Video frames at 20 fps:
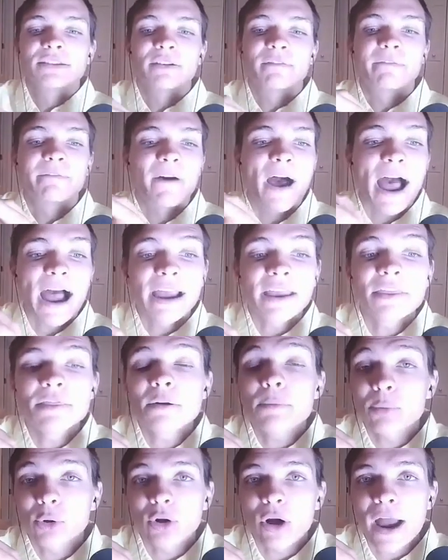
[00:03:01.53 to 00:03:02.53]
Define
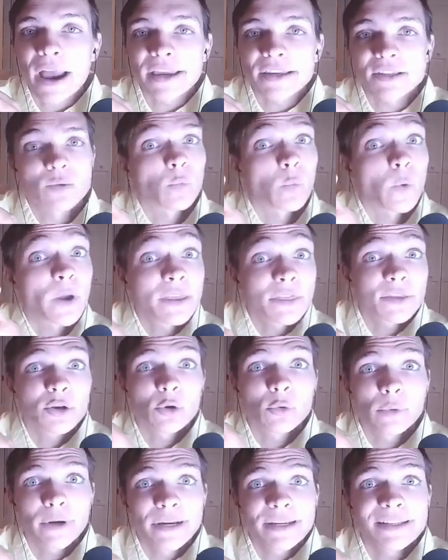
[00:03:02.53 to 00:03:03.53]
the price with
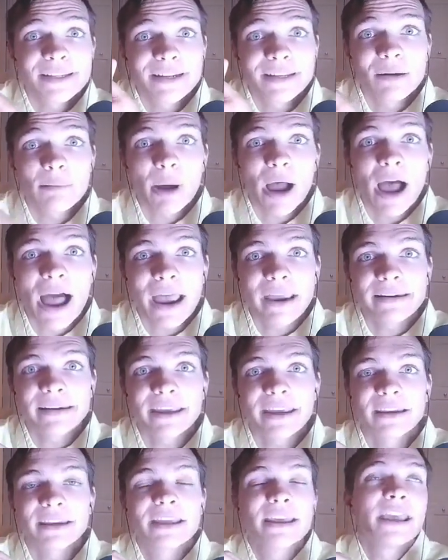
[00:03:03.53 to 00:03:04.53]
your reasoning behind
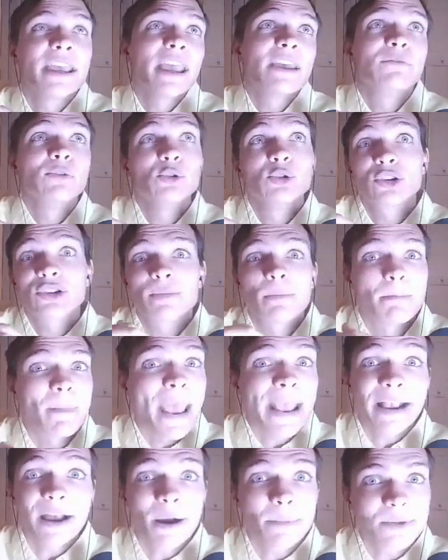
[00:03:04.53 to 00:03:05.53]
it. If you just
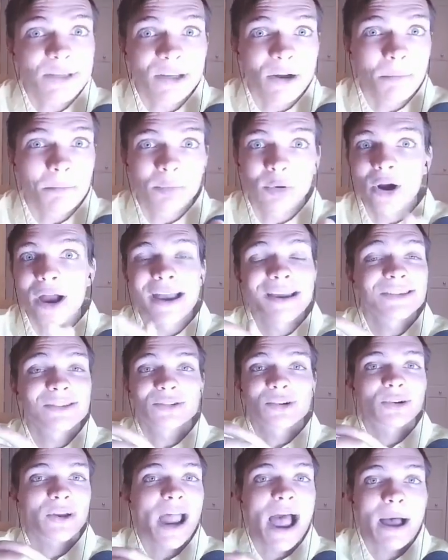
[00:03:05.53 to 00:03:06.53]
make up some price
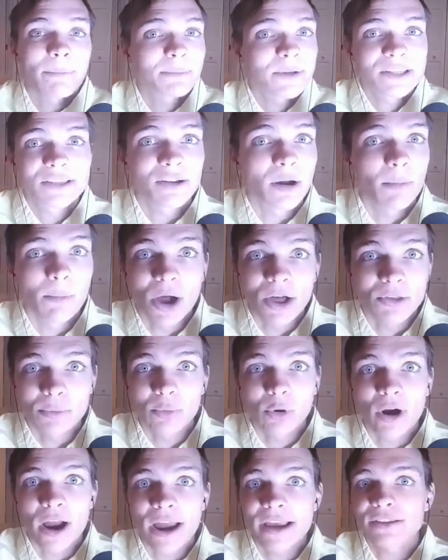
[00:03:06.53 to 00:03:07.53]
or copy some other
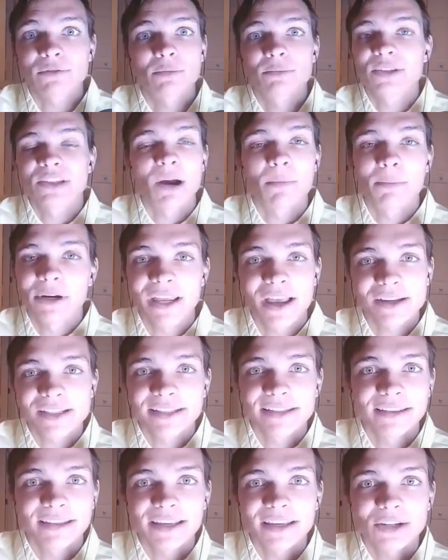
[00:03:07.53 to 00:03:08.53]
price from somebody else
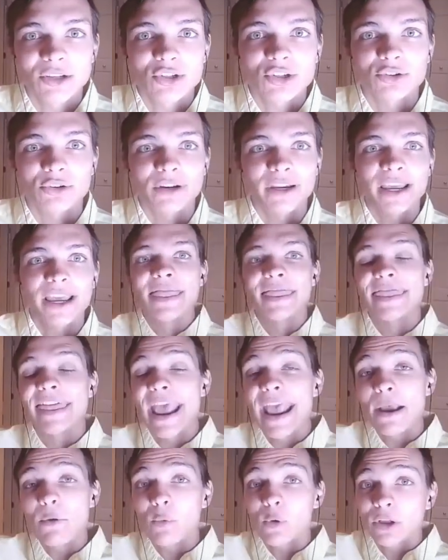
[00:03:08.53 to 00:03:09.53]
in the industry,
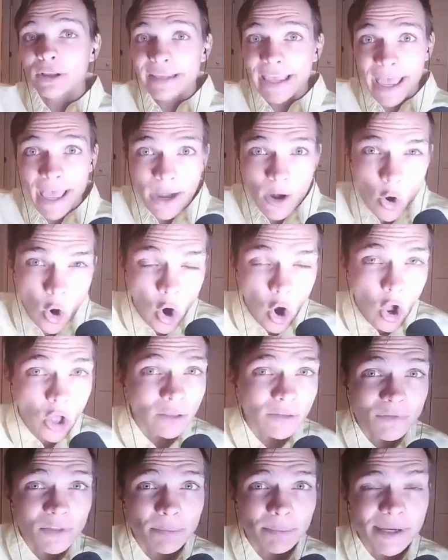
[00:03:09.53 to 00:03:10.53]
they will get
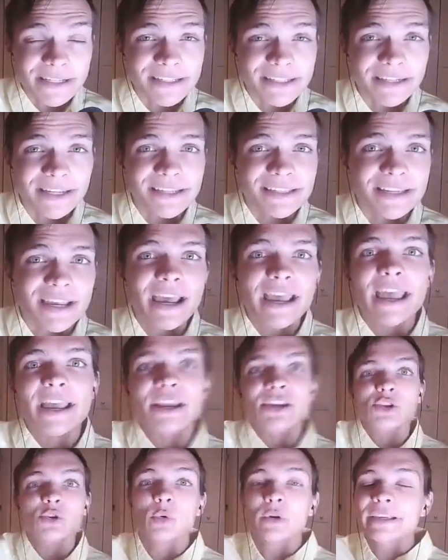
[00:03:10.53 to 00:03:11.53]
all of the business
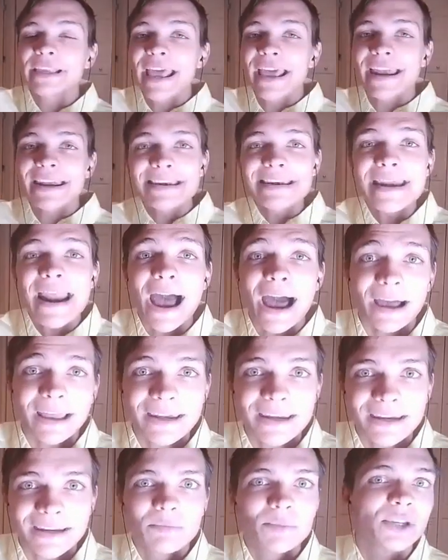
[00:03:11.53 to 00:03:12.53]
and you will get
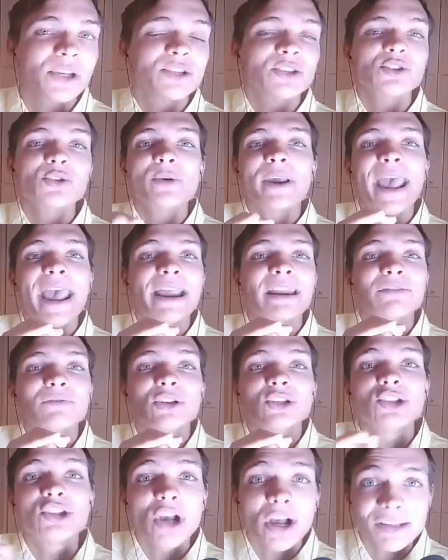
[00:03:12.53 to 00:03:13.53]
none because you can't
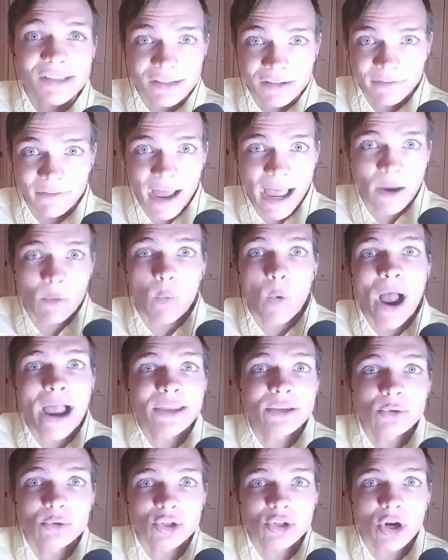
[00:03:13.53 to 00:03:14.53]
even justify why
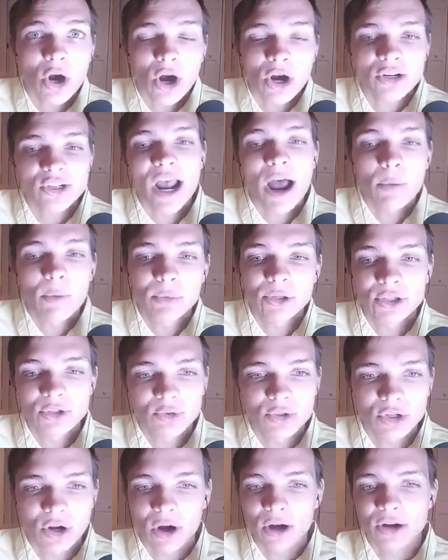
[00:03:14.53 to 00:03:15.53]
you charge how much you
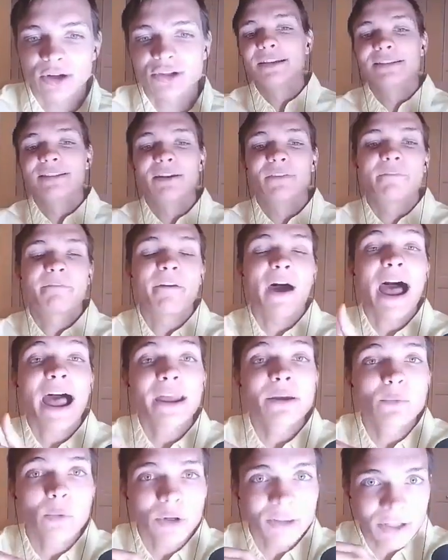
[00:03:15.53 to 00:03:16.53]
charge.
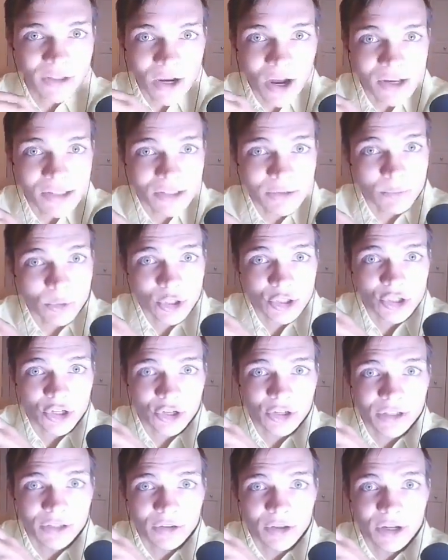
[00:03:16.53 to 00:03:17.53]
Define what the customer
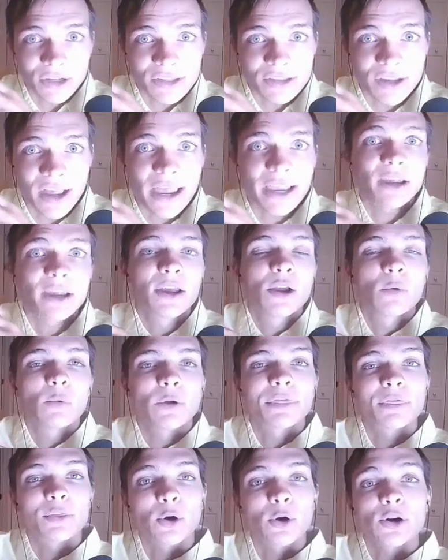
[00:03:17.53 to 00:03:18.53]
journey looks like
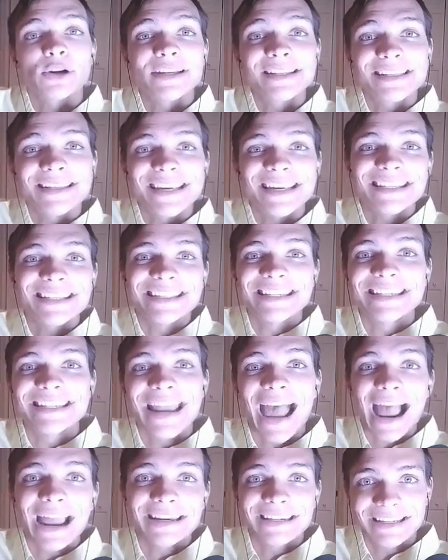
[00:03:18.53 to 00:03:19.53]
with 30, 60,
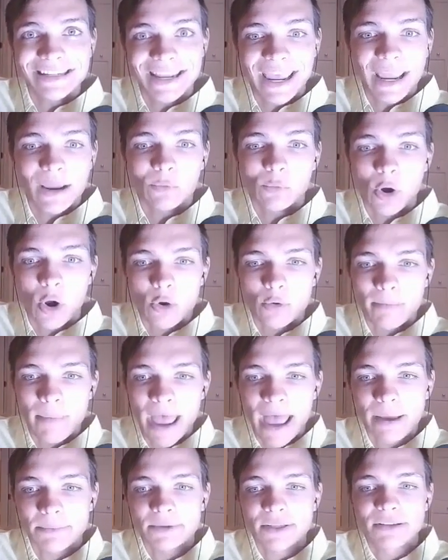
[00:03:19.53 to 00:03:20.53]
90-day
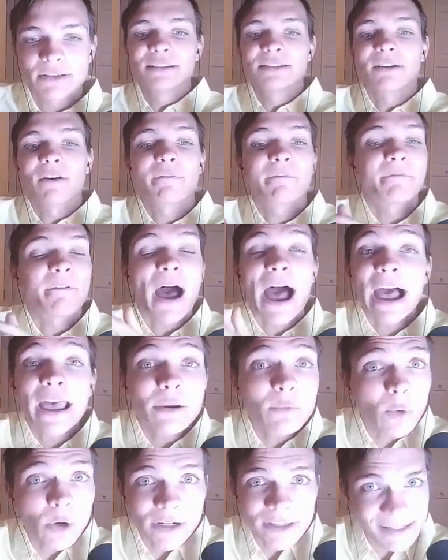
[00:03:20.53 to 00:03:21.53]
roadmaps.
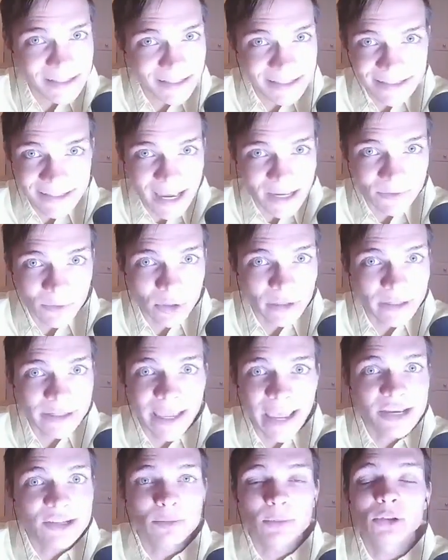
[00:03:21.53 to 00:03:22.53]
Define what a successful
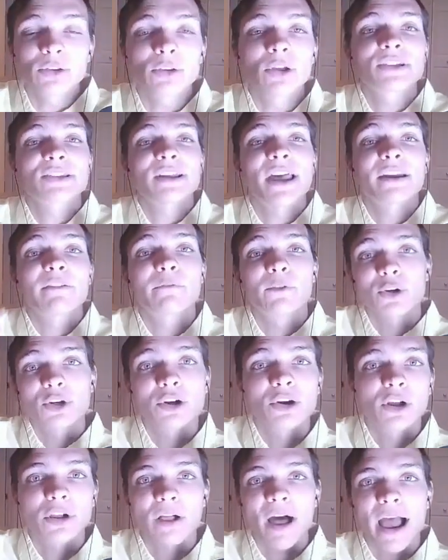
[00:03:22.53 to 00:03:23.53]
engagement looks like for
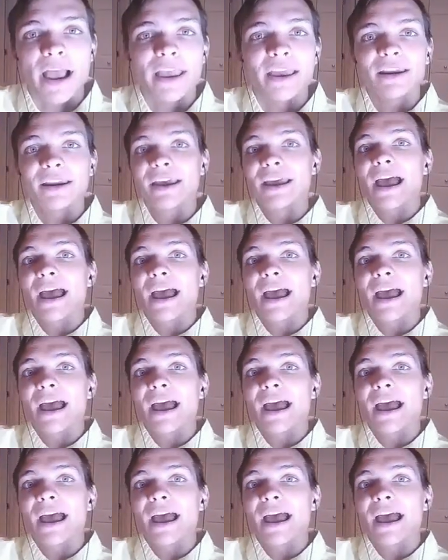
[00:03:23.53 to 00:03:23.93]
your client.